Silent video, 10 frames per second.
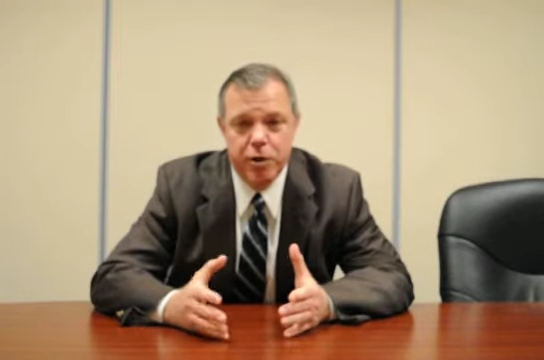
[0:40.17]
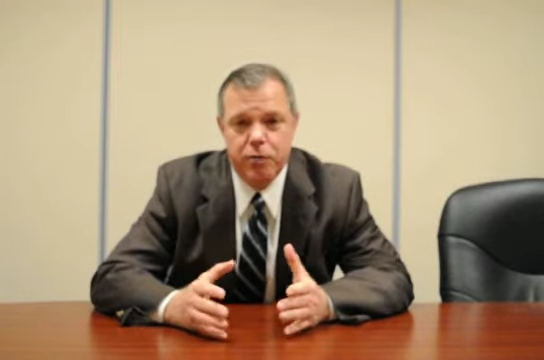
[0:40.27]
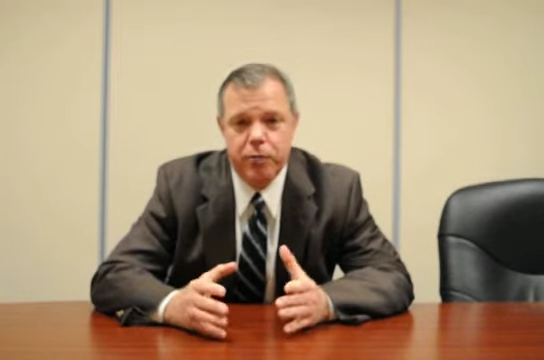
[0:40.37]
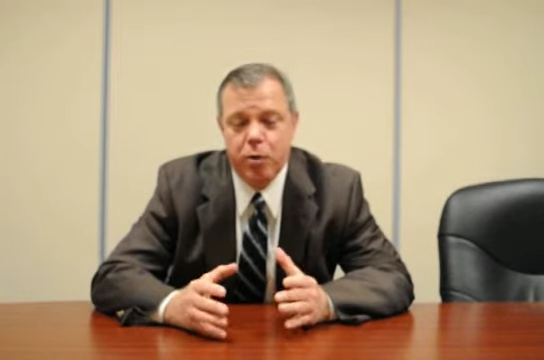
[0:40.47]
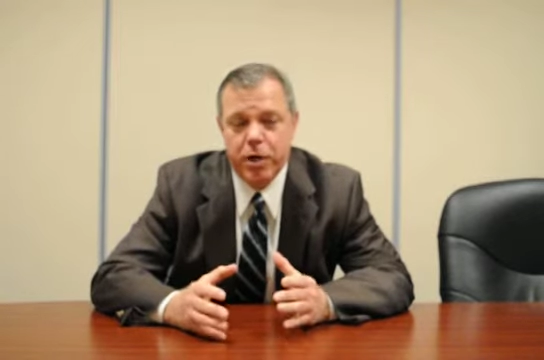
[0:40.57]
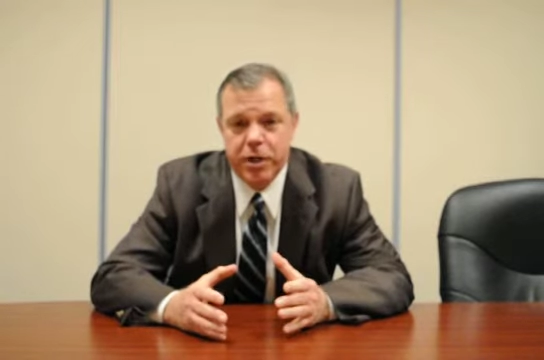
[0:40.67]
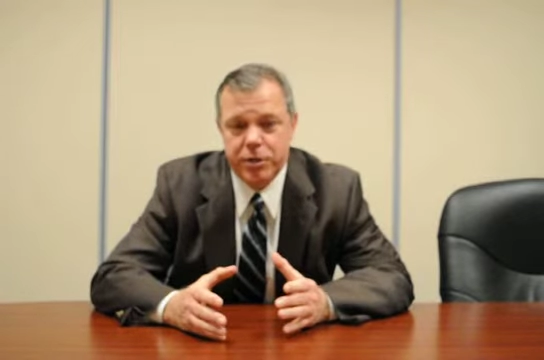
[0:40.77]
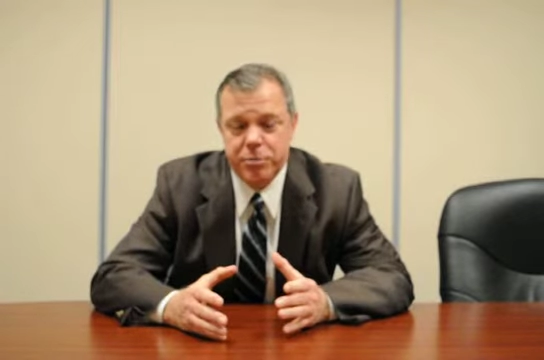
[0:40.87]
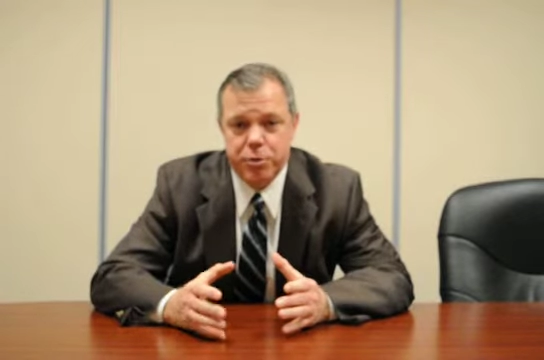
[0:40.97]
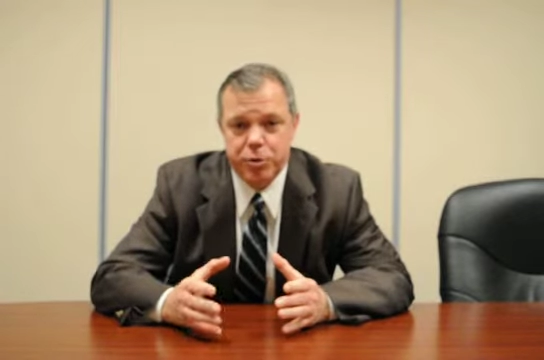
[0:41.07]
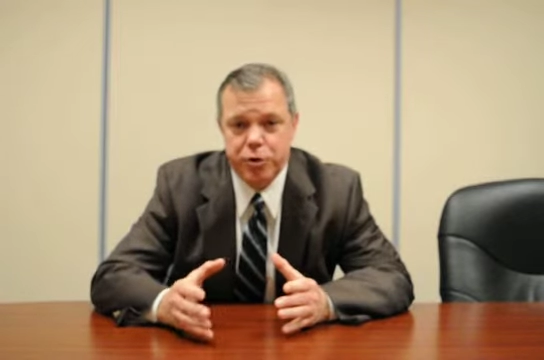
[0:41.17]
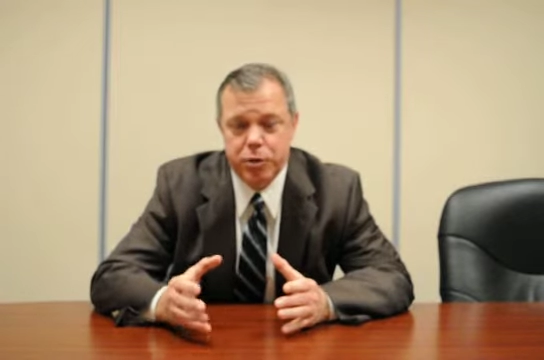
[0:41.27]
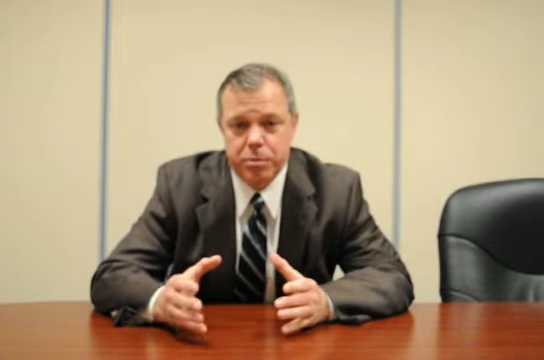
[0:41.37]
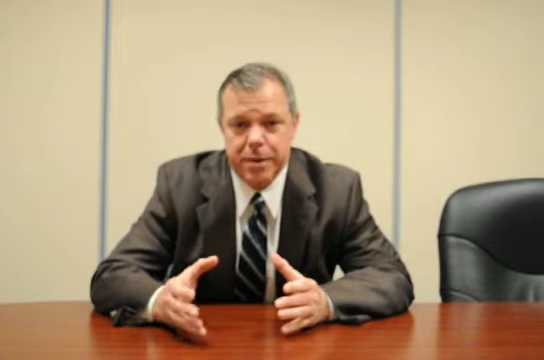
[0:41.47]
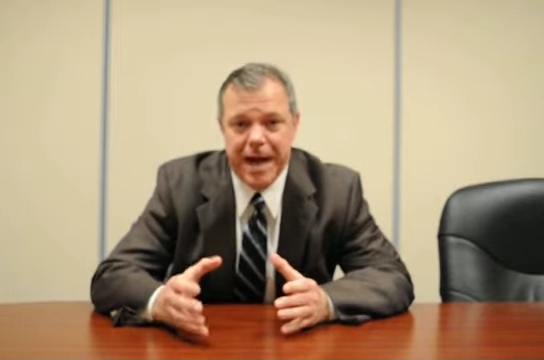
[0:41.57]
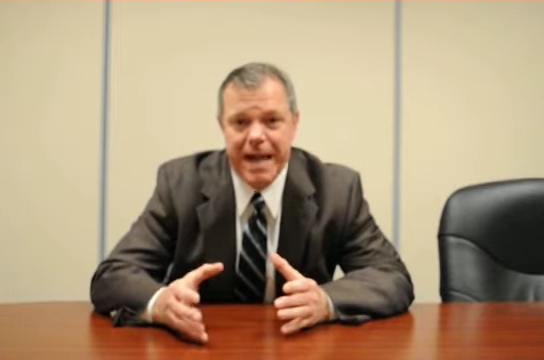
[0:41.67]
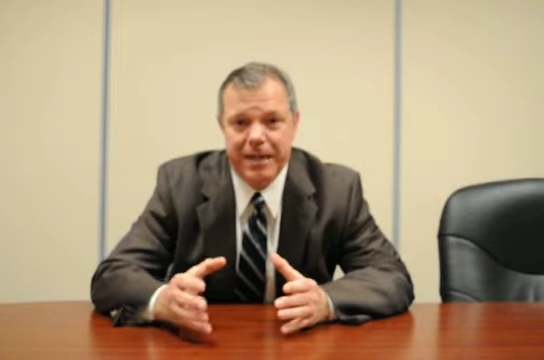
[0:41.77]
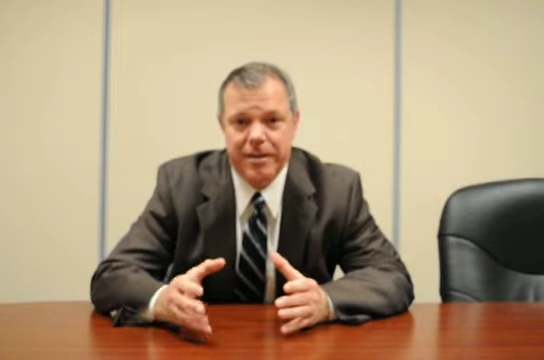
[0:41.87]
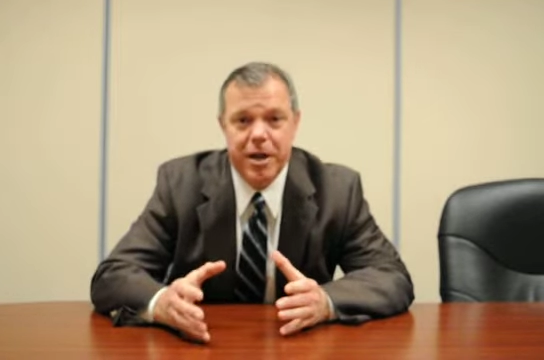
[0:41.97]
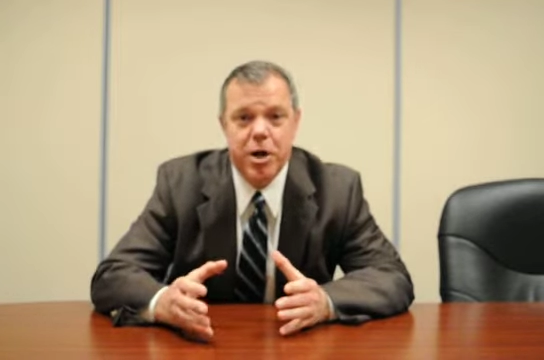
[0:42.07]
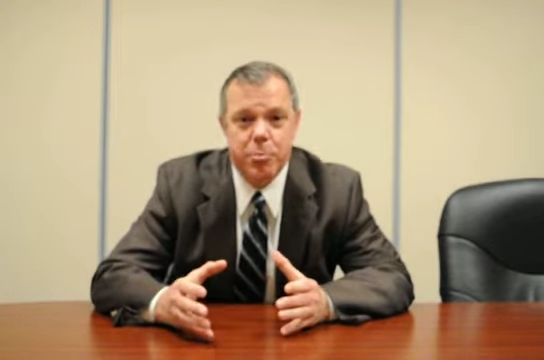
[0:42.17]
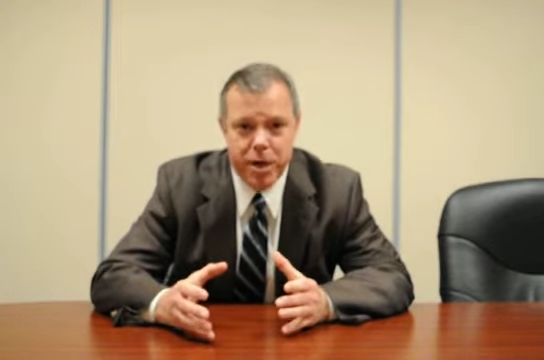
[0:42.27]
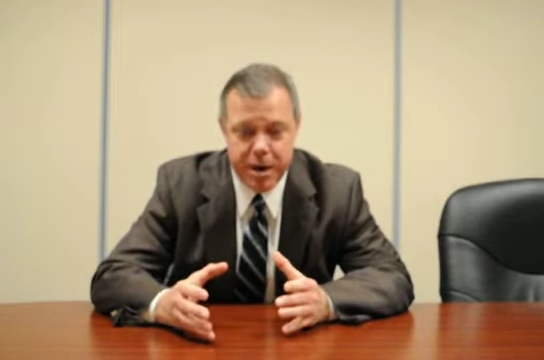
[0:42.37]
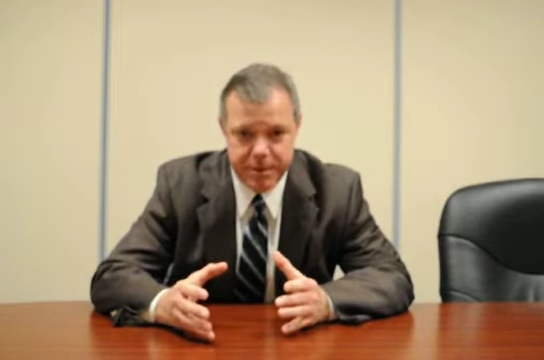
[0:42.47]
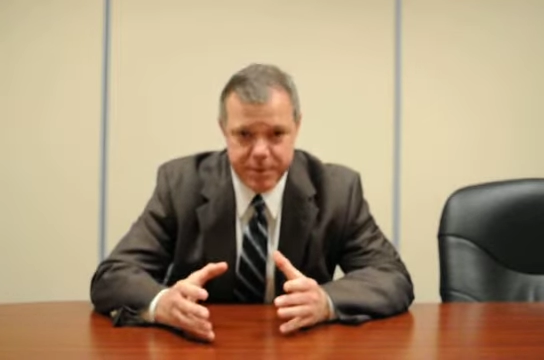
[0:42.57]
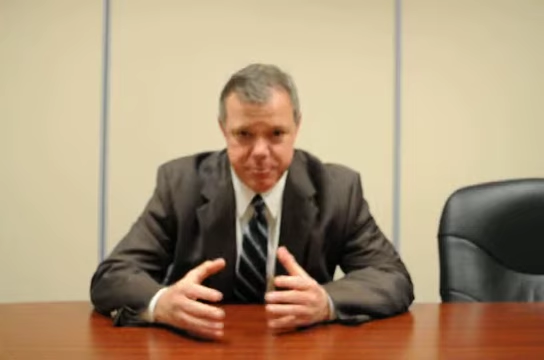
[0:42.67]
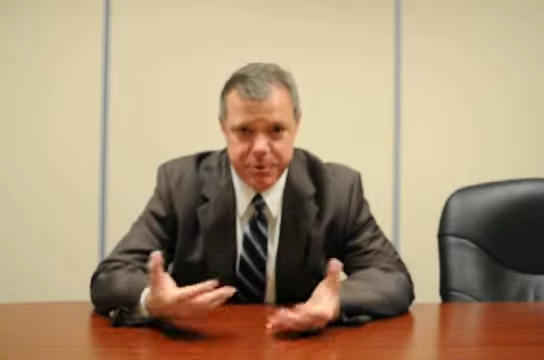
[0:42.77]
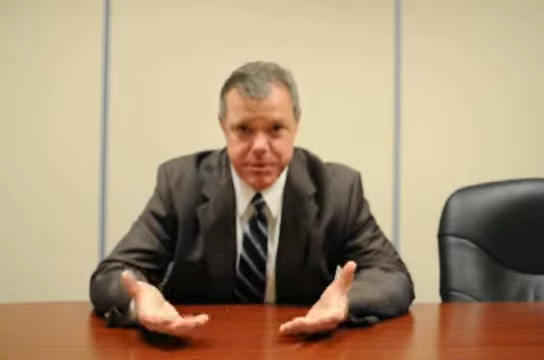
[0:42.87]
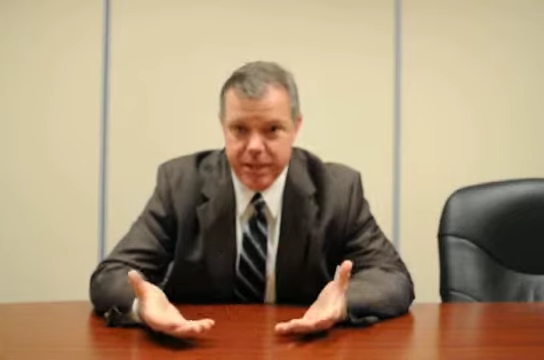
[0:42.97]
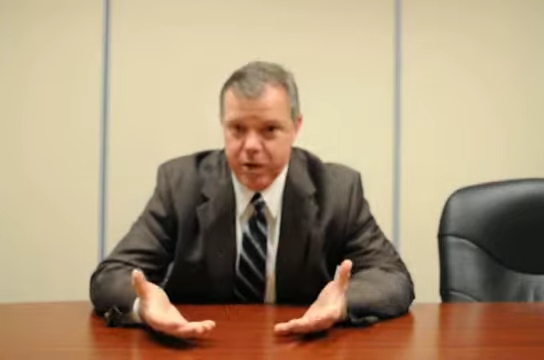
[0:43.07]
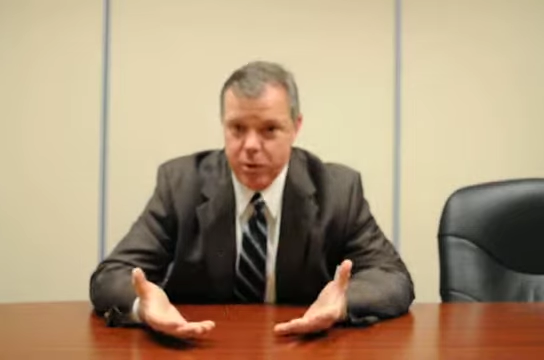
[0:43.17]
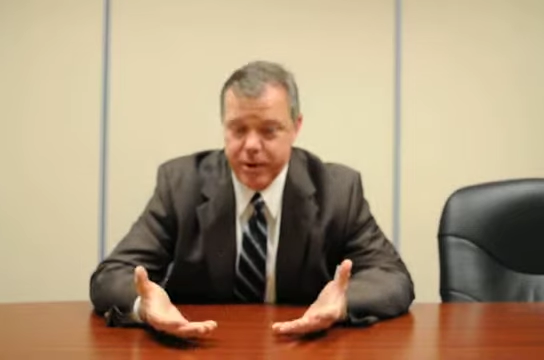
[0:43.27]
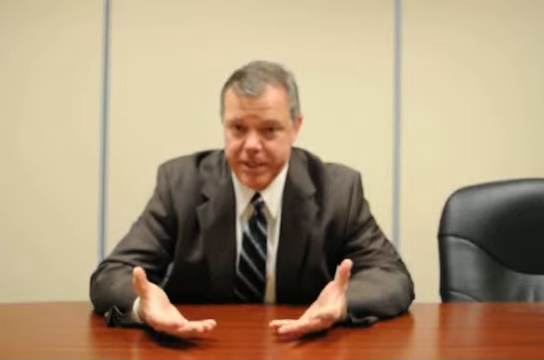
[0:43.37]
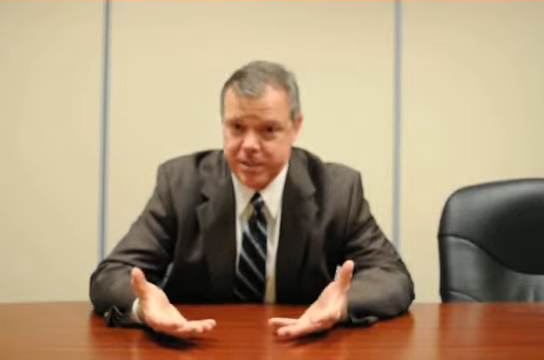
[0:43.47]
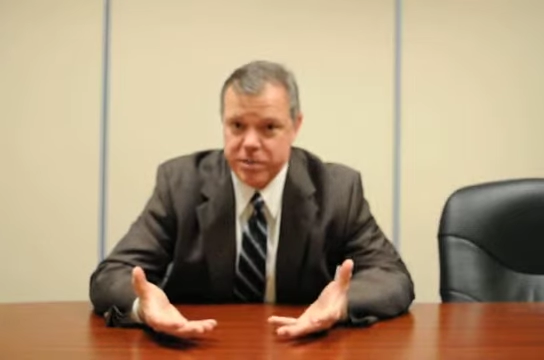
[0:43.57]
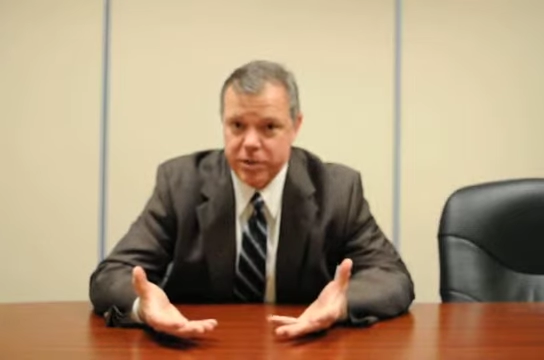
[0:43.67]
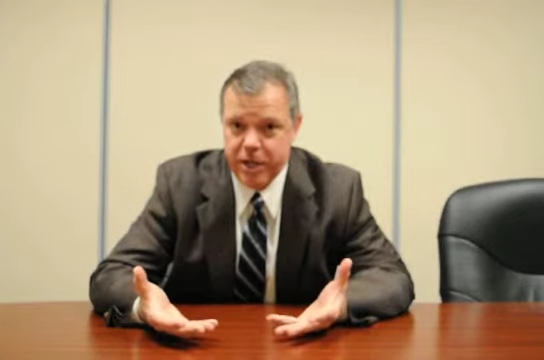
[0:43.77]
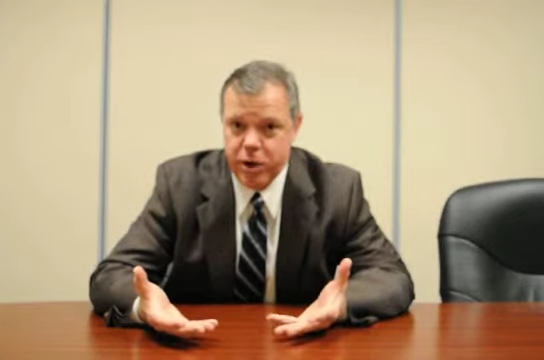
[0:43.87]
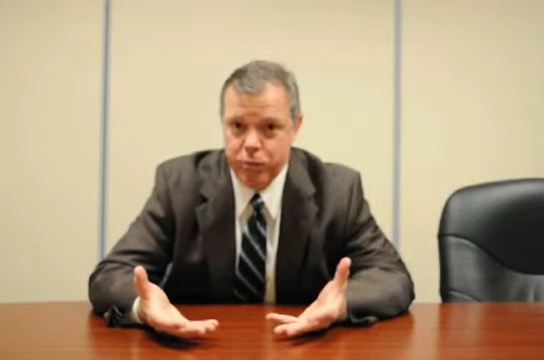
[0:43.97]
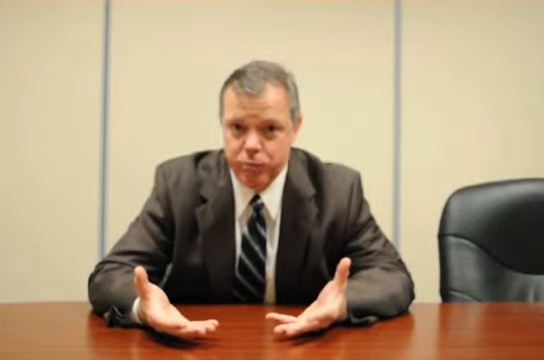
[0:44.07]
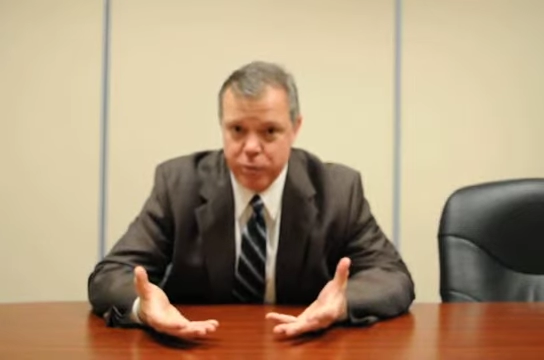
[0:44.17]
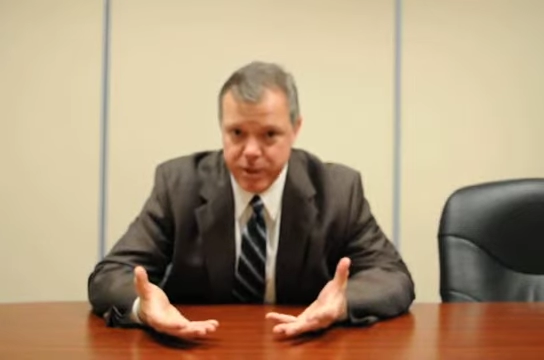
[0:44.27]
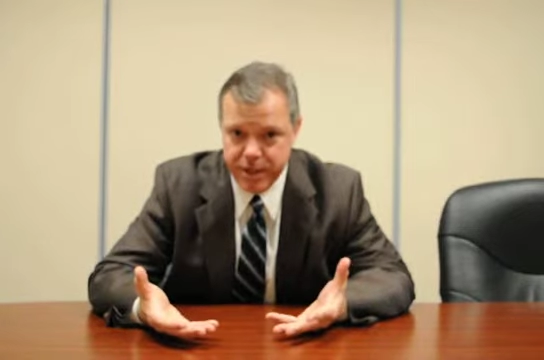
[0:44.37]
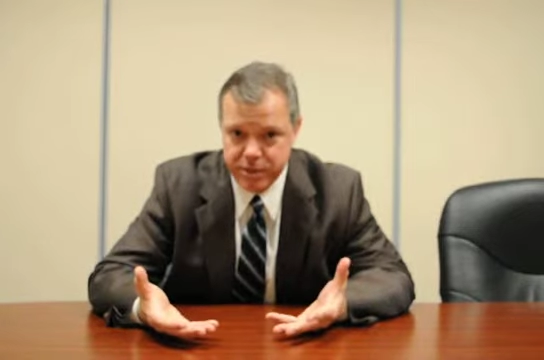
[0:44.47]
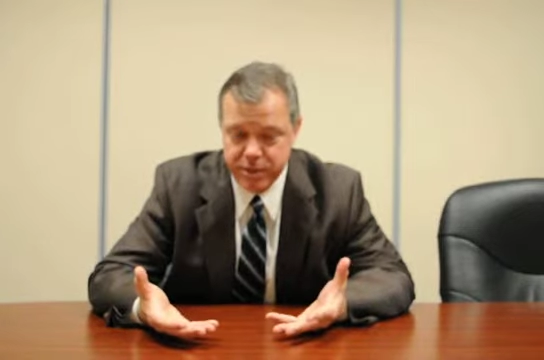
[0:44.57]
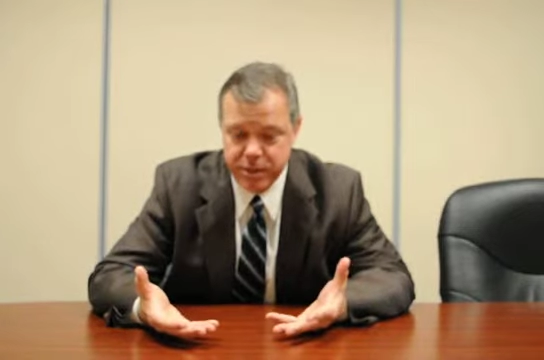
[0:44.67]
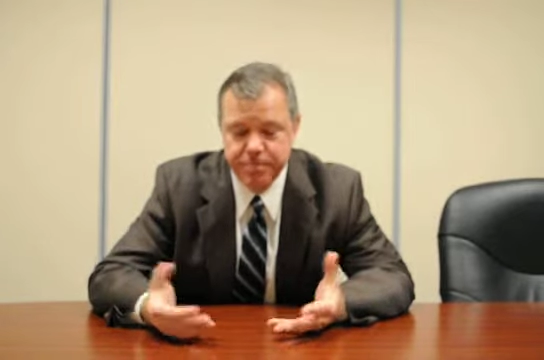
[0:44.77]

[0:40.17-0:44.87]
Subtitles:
for customers who are buying their properties because they already essentially own the risk.